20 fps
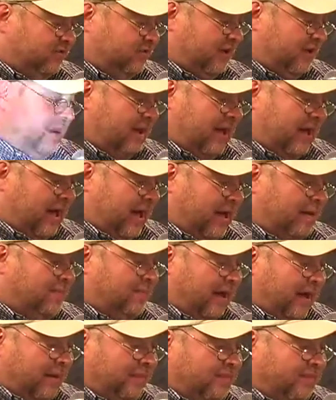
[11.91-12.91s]
and
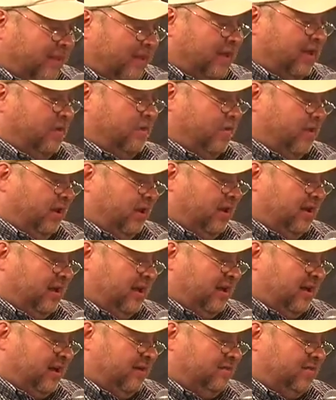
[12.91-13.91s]
I'm thinking really
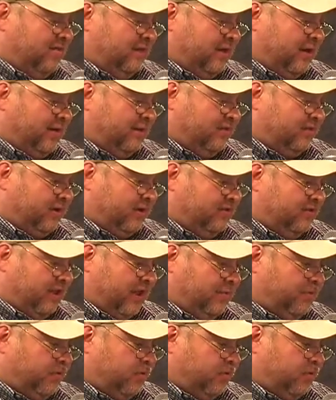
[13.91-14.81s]
of, for example,